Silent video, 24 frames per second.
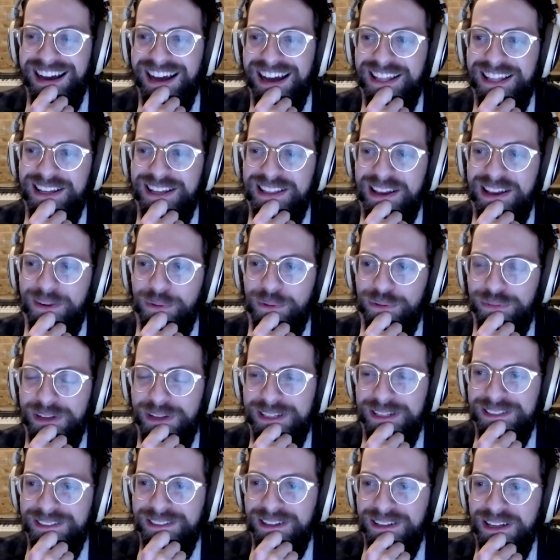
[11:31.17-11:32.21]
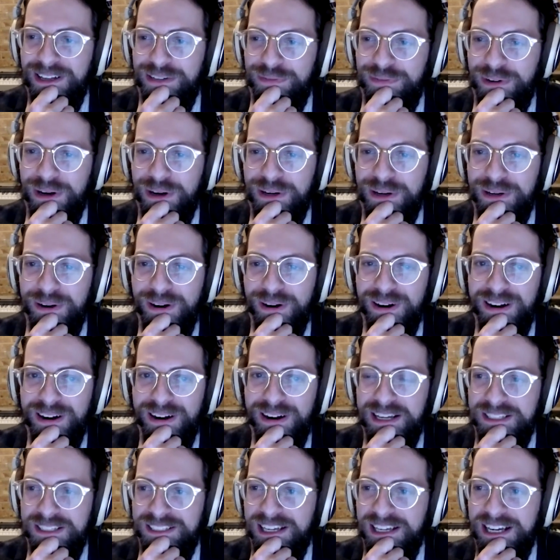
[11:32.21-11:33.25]
think that reflects a lot of our
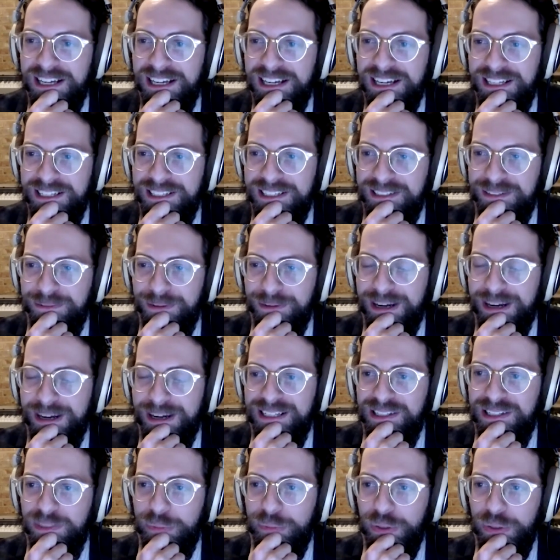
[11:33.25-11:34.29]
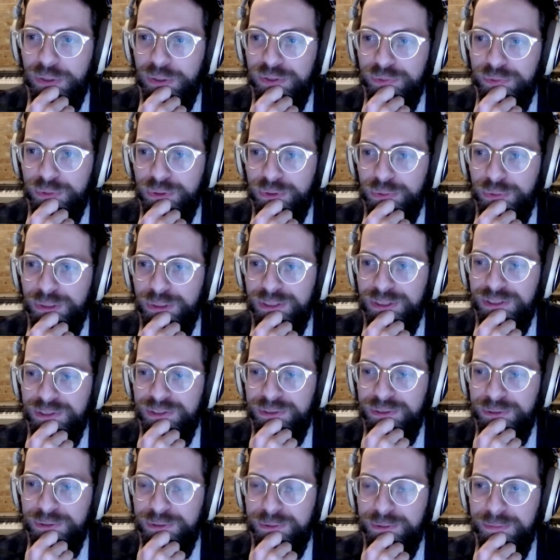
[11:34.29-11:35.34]
anxiety, right, in the post-World War
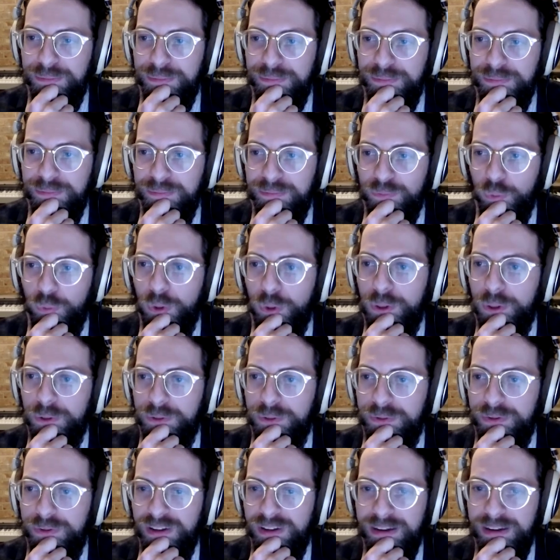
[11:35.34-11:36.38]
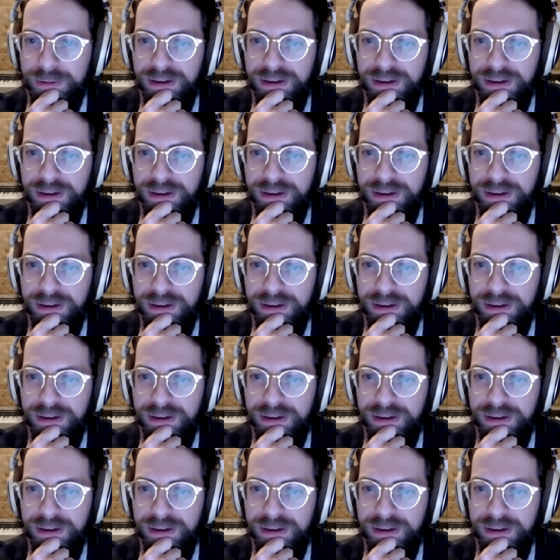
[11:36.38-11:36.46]
II world.